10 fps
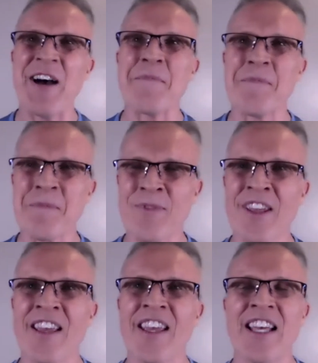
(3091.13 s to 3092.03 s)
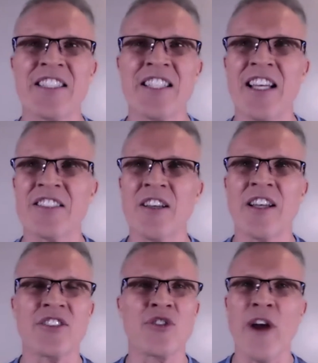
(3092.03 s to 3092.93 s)
yeah, it's it's
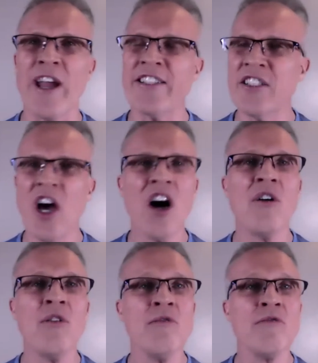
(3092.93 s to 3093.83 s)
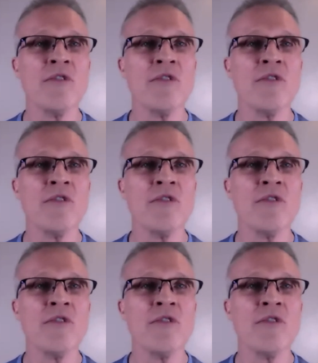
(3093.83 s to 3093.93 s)
it's great to know.